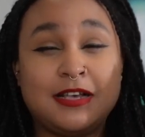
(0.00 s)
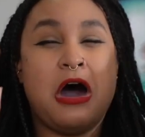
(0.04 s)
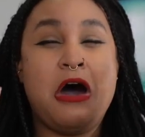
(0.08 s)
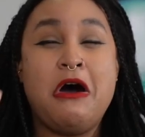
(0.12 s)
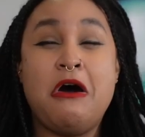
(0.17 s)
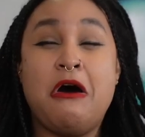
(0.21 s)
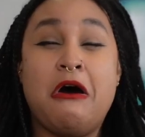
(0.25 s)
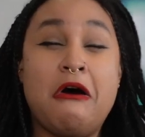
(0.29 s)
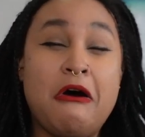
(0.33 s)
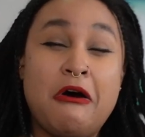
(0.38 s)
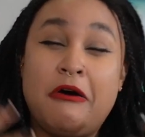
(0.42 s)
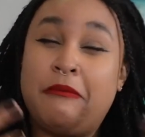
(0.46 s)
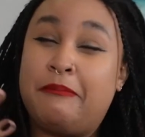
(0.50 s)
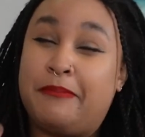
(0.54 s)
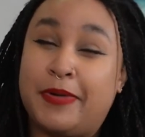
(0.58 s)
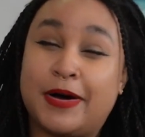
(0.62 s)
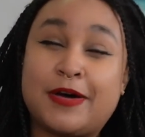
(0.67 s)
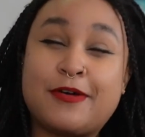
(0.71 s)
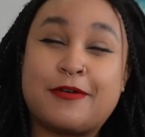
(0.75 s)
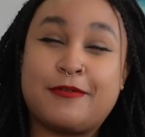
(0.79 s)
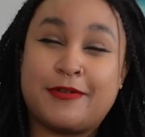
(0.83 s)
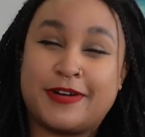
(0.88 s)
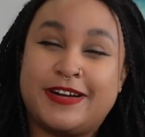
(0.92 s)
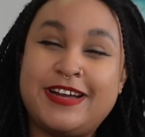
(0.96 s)
A whole
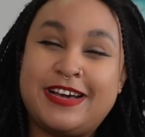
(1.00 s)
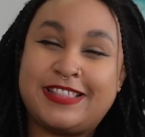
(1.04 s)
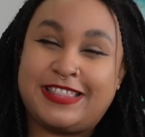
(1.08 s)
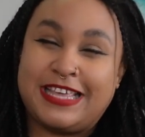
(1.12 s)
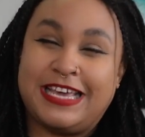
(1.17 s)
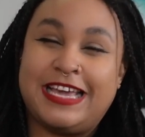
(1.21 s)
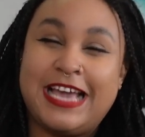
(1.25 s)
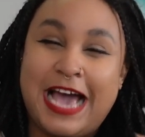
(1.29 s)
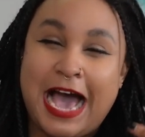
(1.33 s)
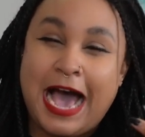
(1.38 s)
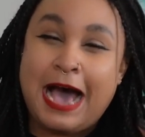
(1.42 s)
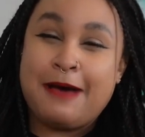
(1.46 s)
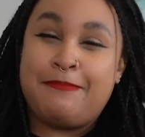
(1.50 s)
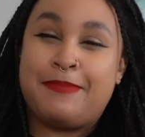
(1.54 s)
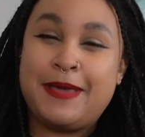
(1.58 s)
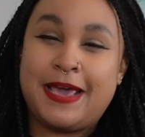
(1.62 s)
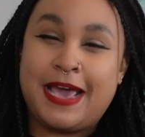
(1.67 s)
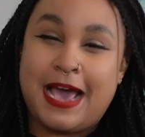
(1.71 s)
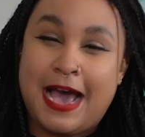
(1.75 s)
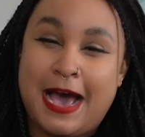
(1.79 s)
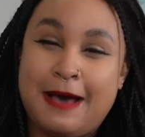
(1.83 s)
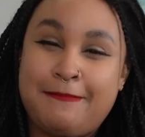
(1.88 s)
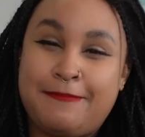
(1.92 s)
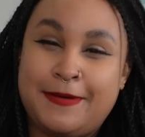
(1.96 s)
book where nothing happy
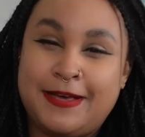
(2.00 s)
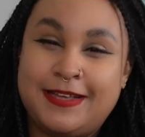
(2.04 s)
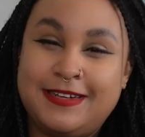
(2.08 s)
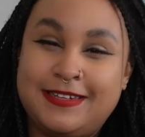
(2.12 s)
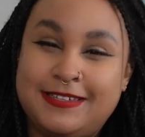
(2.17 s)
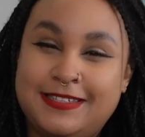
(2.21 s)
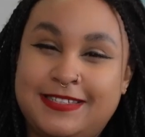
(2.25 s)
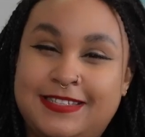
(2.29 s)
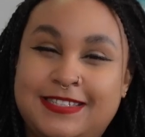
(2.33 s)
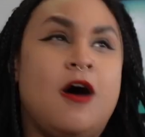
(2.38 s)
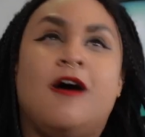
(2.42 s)
happens?